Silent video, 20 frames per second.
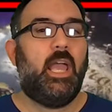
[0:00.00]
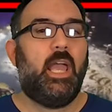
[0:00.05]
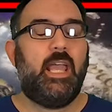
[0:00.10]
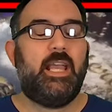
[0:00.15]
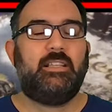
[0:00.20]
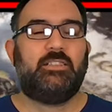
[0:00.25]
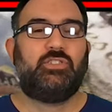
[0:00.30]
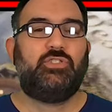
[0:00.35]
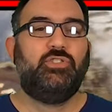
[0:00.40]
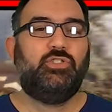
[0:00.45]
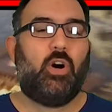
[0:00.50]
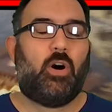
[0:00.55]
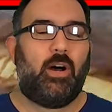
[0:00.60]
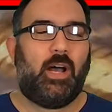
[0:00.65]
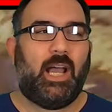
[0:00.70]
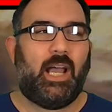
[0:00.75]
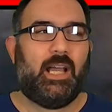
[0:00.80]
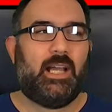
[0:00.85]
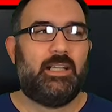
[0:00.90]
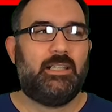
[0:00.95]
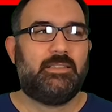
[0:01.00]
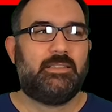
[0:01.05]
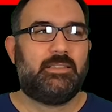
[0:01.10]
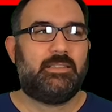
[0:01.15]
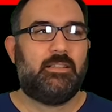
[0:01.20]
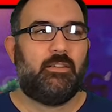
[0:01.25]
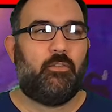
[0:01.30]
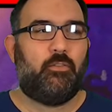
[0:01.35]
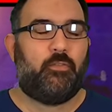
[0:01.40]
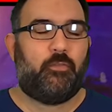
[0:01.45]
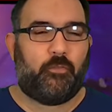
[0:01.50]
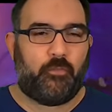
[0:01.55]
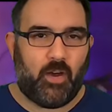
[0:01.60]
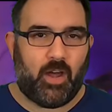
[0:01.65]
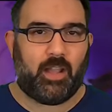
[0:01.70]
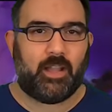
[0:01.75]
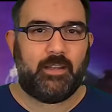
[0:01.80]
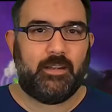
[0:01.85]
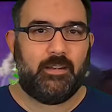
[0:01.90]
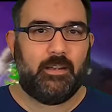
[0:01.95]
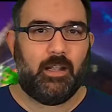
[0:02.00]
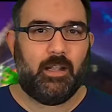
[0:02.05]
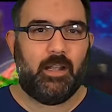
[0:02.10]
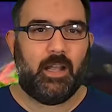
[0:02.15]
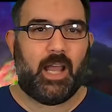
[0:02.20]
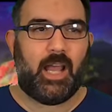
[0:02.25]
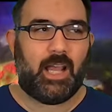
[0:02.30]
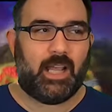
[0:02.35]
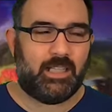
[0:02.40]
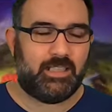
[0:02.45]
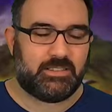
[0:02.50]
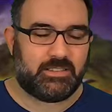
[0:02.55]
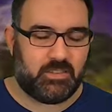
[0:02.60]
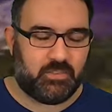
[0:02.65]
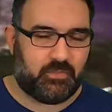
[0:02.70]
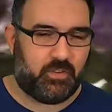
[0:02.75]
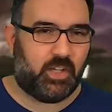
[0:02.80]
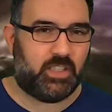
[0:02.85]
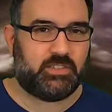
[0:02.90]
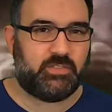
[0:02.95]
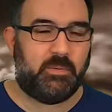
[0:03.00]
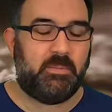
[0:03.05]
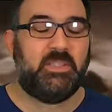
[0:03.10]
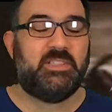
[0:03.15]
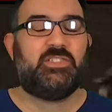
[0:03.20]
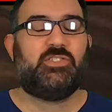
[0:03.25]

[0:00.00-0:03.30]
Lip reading: It's not as fun as the first film.